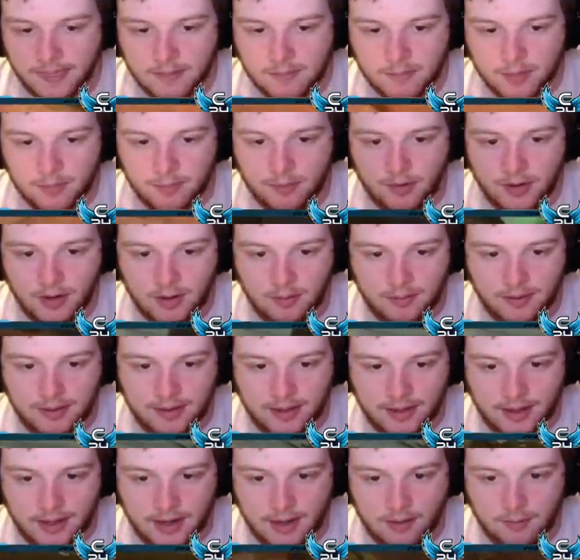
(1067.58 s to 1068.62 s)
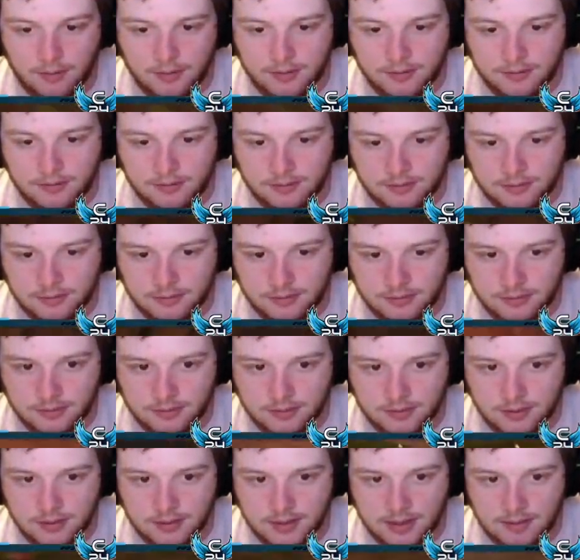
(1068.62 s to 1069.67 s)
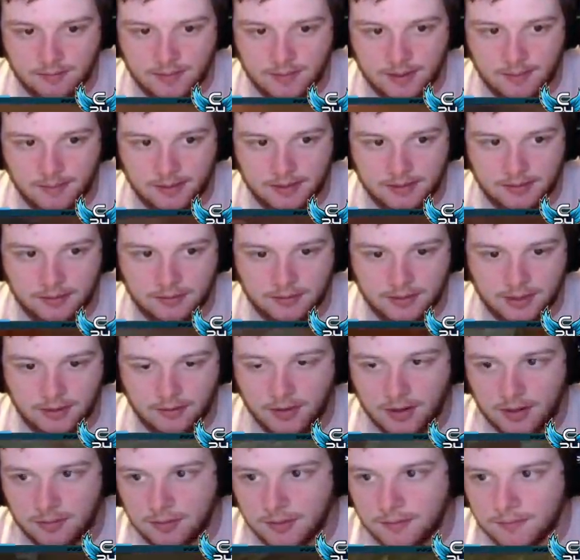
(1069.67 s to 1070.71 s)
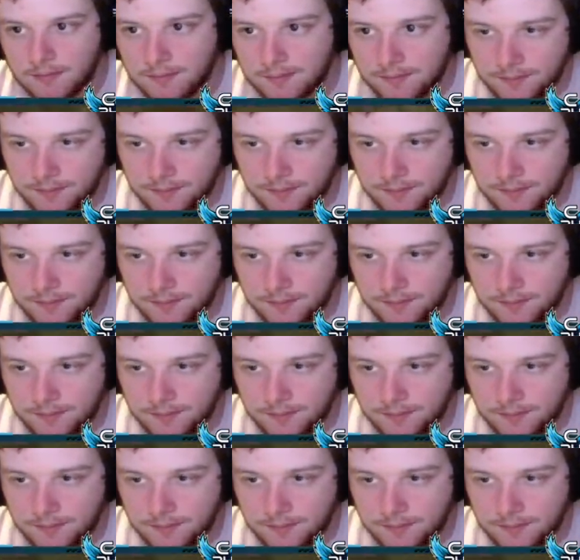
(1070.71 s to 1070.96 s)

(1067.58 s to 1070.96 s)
purple helmet, and I got one because I'm not about to deal with that Kraber.